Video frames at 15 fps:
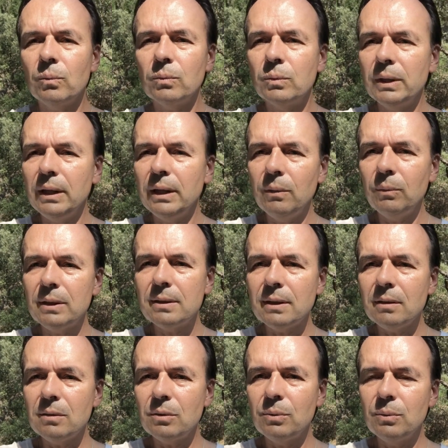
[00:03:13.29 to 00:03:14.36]
we
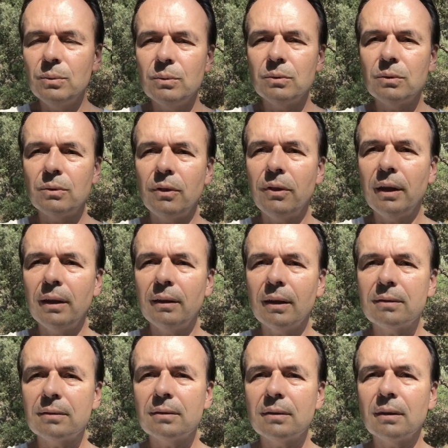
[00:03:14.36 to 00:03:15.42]
tend to think
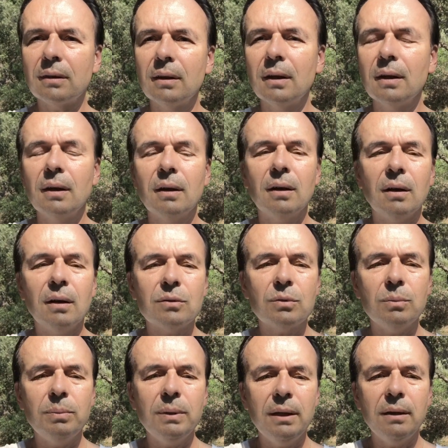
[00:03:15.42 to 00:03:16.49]
that
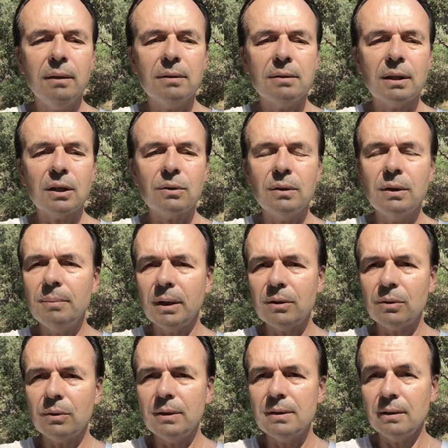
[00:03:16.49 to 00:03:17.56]
to be sexually
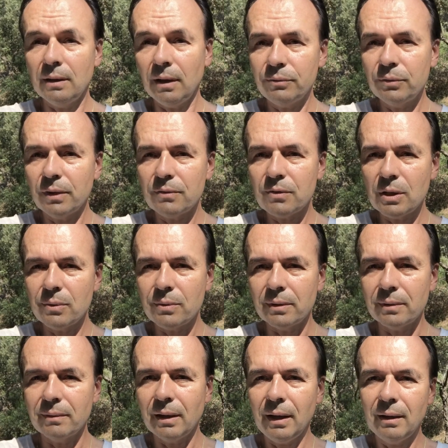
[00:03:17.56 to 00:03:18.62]
mature is enough to have
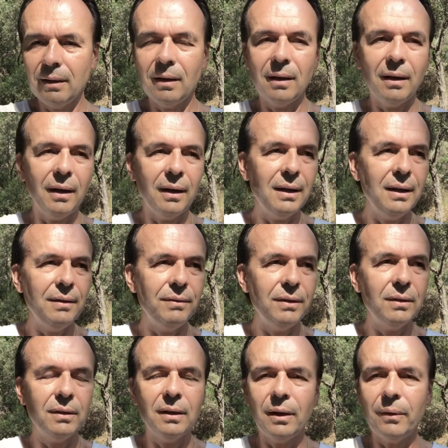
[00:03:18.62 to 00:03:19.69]
children. And I live
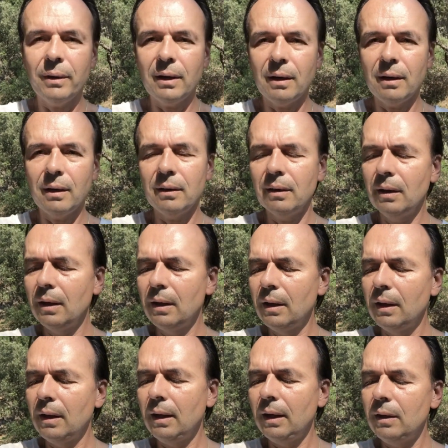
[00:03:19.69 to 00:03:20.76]
in an area
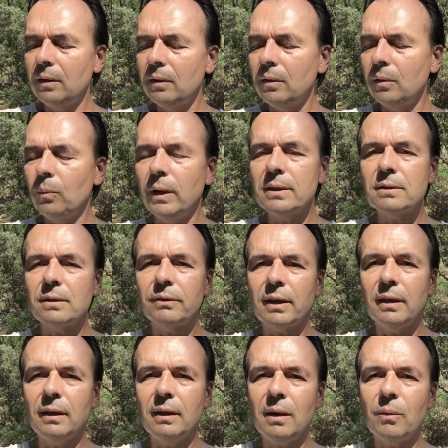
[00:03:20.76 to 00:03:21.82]
in the west of
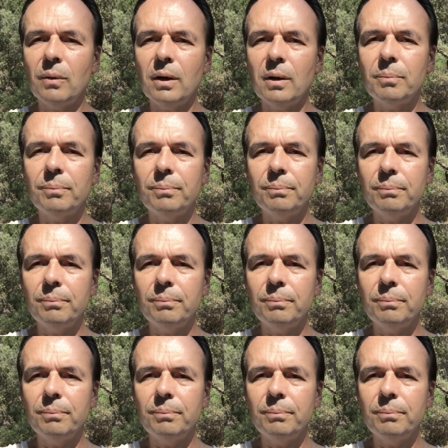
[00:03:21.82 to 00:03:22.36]
Canada where